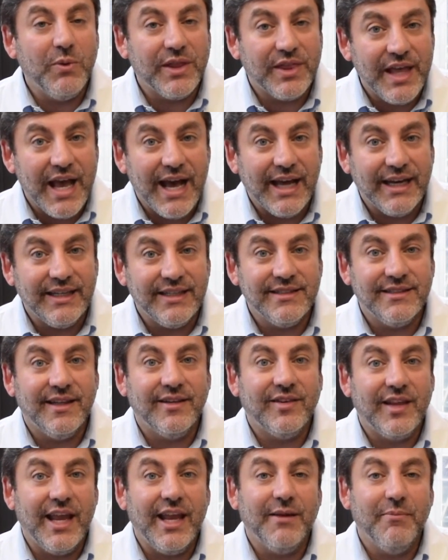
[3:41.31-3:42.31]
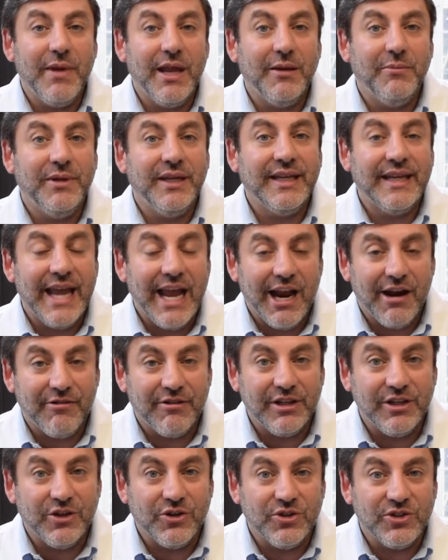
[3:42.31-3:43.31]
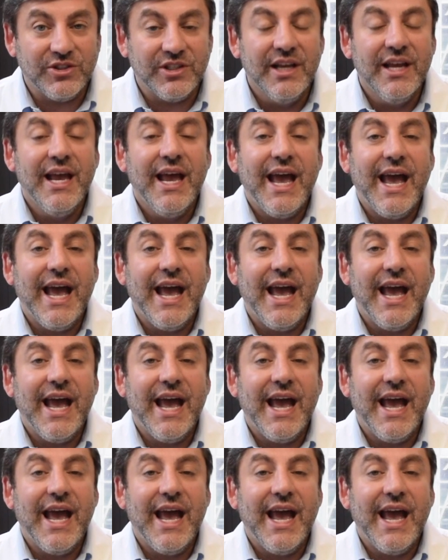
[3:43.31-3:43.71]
with that is that they may be carriers